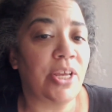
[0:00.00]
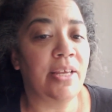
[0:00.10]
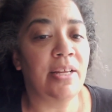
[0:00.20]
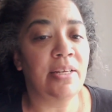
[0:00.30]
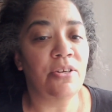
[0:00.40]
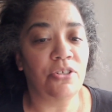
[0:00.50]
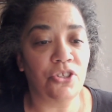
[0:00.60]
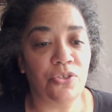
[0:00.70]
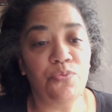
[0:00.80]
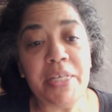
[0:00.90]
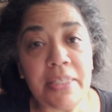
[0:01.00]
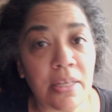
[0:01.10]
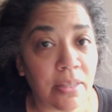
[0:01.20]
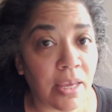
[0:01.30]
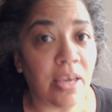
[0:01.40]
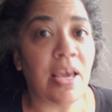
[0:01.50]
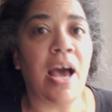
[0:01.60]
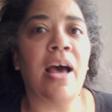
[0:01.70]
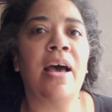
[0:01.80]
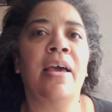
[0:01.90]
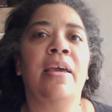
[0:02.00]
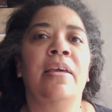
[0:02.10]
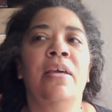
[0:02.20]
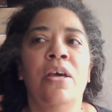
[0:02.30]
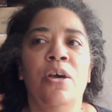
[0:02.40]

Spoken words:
and just recently I